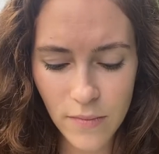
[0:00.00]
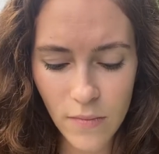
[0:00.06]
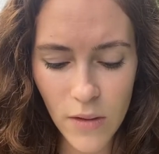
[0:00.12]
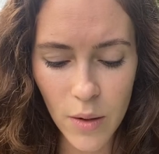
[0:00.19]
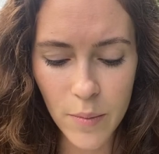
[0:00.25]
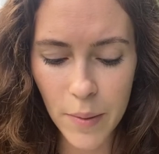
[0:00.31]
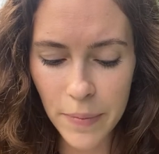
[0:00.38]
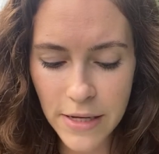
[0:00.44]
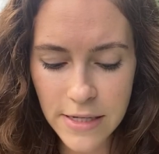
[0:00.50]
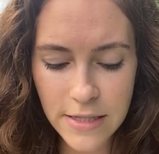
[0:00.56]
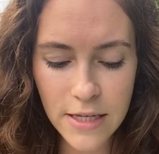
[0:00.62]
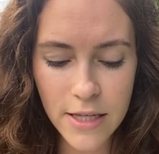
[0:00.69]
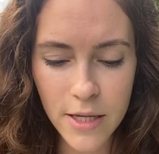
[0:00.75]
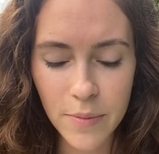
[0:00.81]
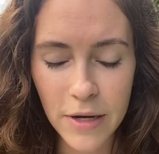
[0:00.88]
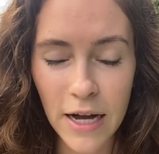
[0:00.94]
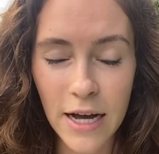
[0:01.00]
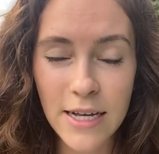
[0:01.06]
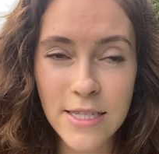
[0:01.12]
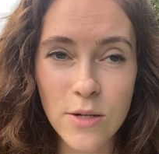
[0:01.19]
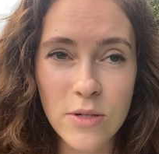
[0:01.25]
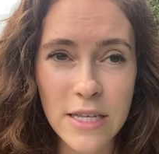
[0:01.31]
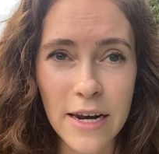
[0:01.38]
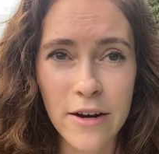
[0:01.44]
But basically, because I
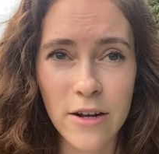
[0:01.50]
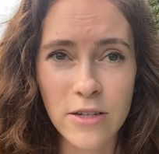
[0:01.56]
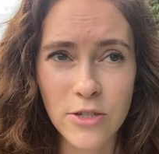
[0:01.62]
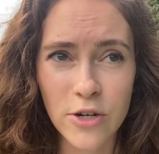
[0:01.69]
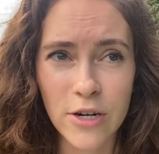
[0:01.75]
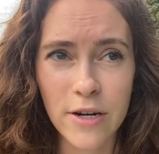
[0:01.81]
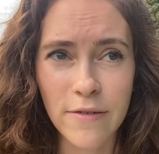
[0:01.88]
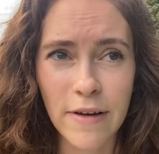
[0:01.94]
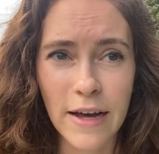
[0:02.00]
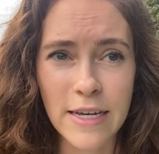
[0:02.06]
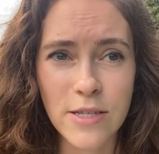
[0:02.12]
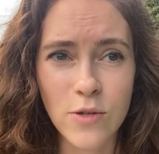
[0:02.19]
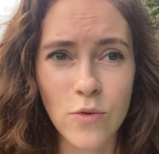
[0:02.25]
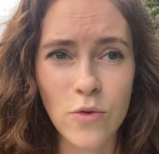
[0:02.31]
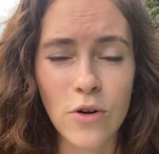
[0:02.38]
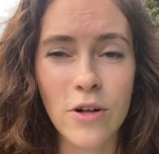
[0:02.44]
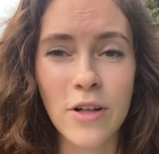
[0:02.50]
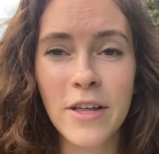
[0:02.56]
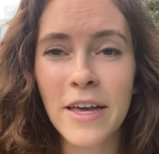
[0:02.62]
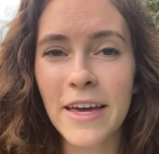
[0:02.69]
was at an alternative high school,